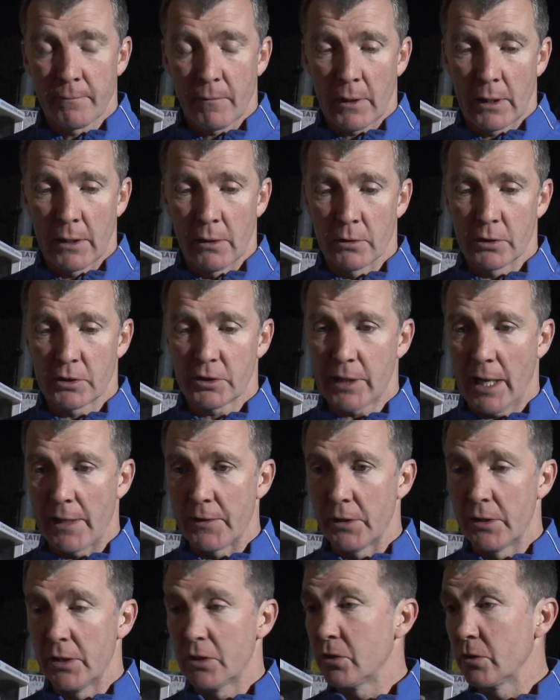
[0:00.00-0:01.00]
You know, the
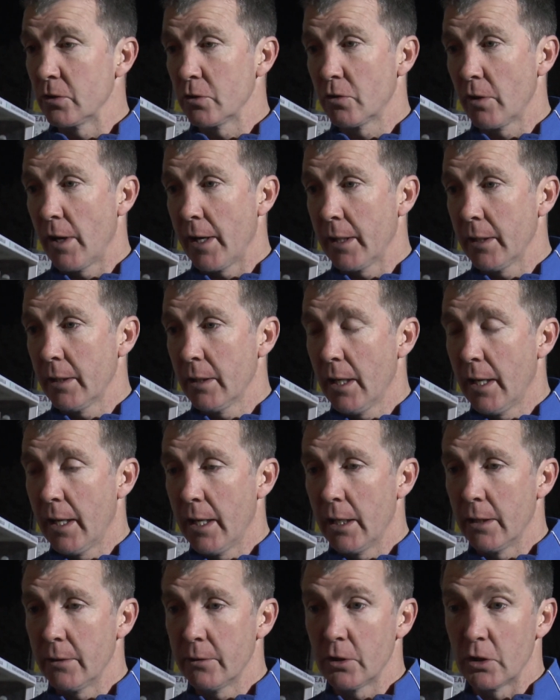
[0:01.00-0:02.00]
standard isn't great.
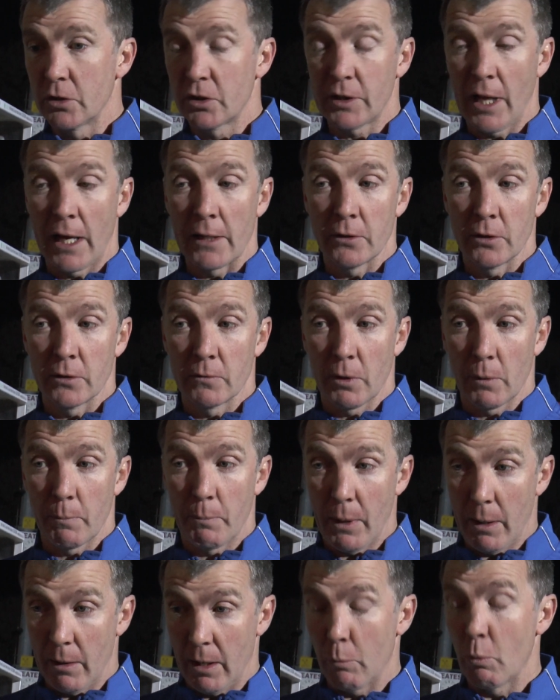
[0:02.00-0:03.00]
The standard
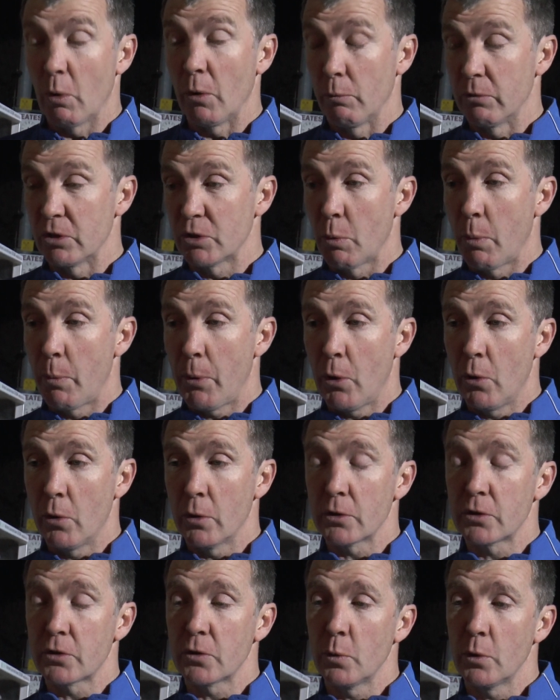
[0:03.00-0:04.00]
what was
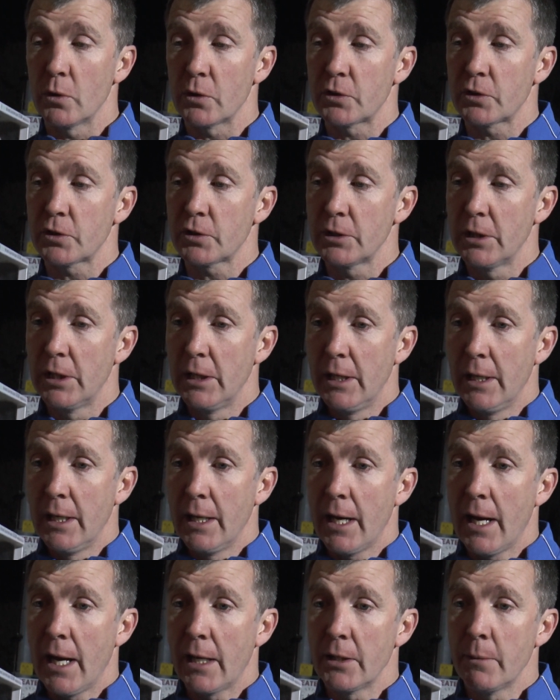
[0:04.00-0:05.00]
reported to us
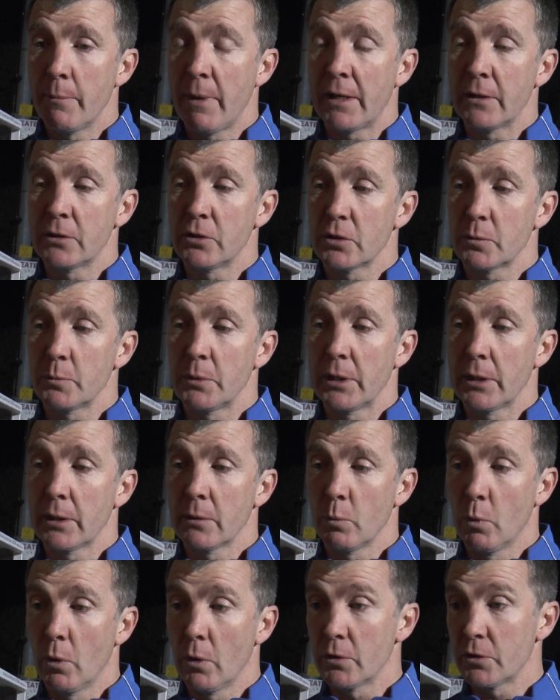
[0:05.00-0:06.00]
at the managers'
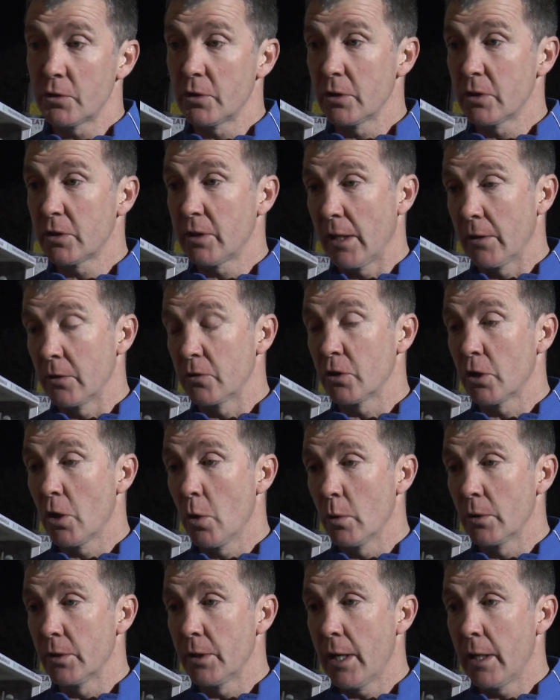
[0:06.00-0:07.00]
meeting was that the standards are
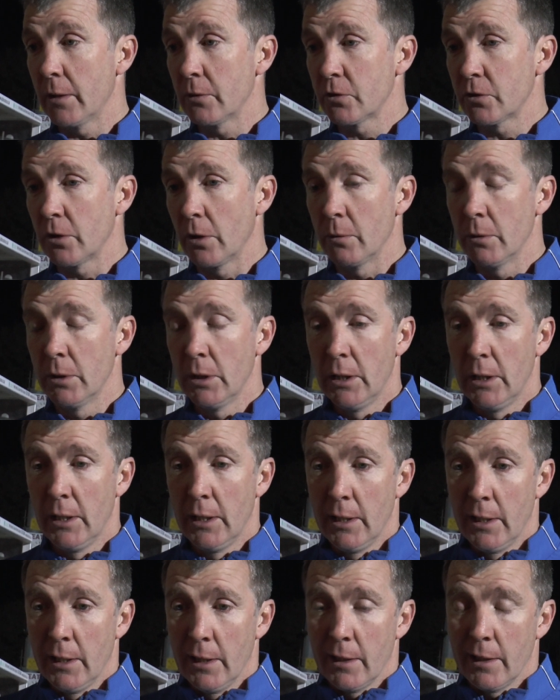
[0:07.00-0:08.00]
going down, so
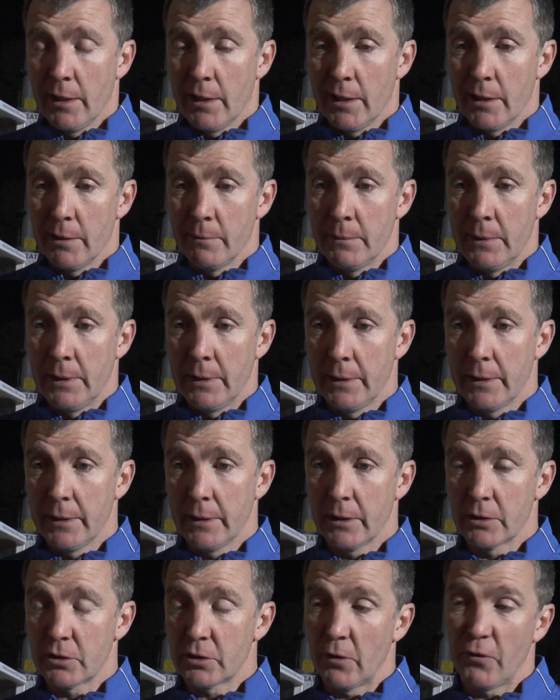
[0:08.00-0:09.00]

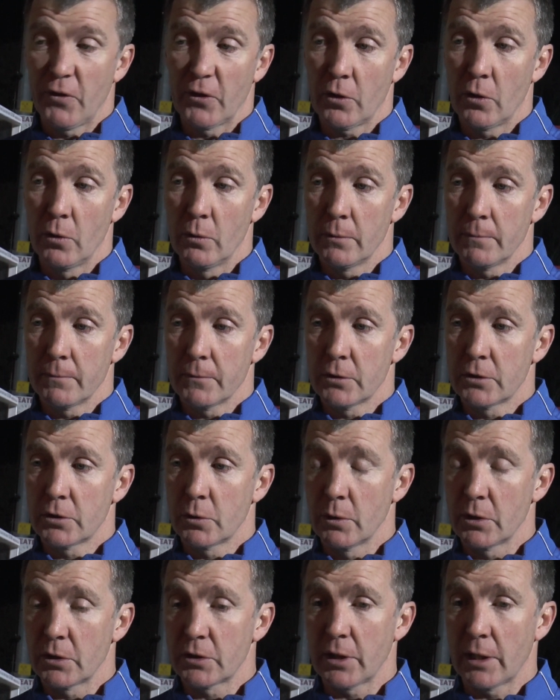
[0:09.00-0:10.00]
it's difficult
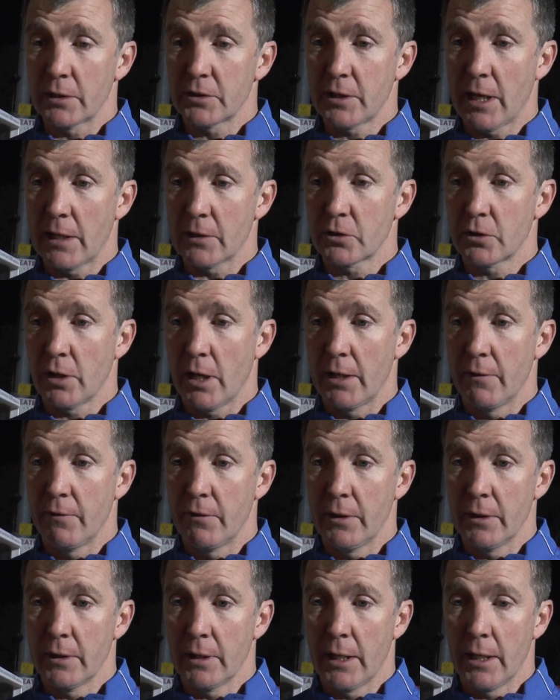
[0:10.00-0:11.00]
to assess that side of
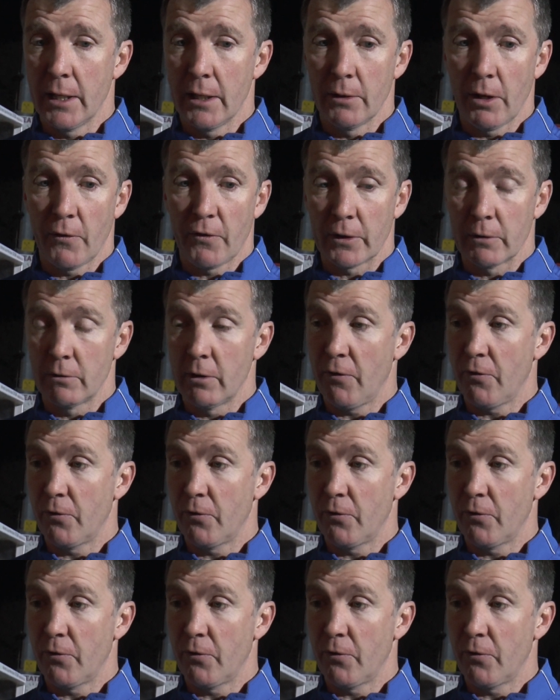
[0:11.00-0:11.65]
it. I think